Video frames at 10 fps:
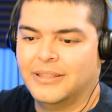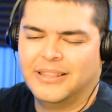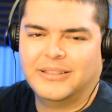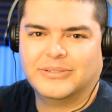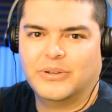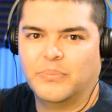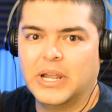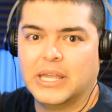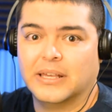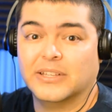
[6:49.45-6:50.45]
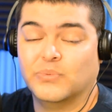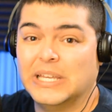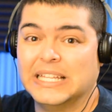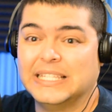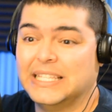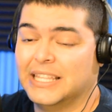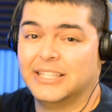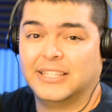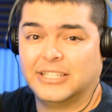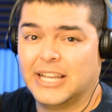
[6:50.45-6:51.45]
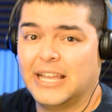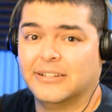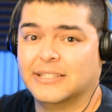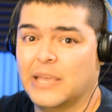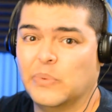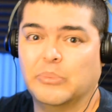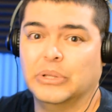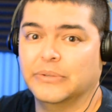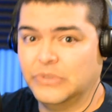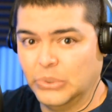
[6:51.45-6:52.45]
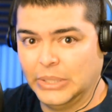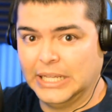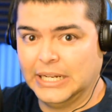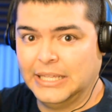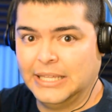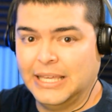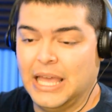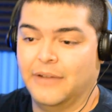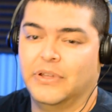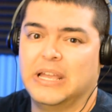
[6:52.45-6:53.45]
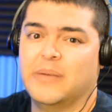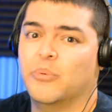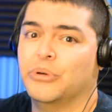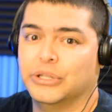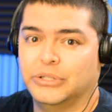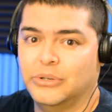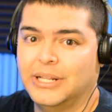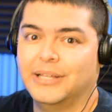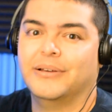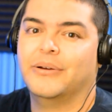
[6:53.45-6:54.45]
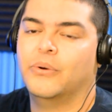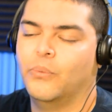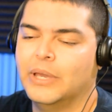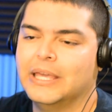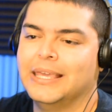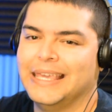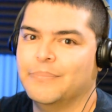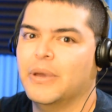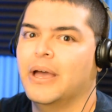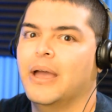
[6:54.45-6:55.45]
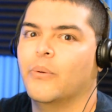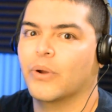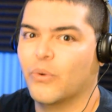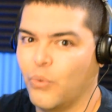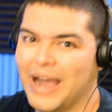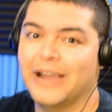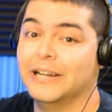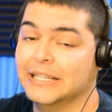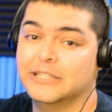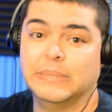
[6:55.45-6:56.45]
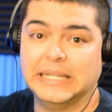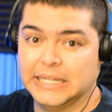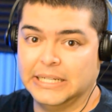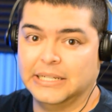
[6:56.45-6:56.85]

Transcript: then there's no breaking, because we can see that the child is capable of doing it. And if they're capable of doing it, we can keep requiring it to be done.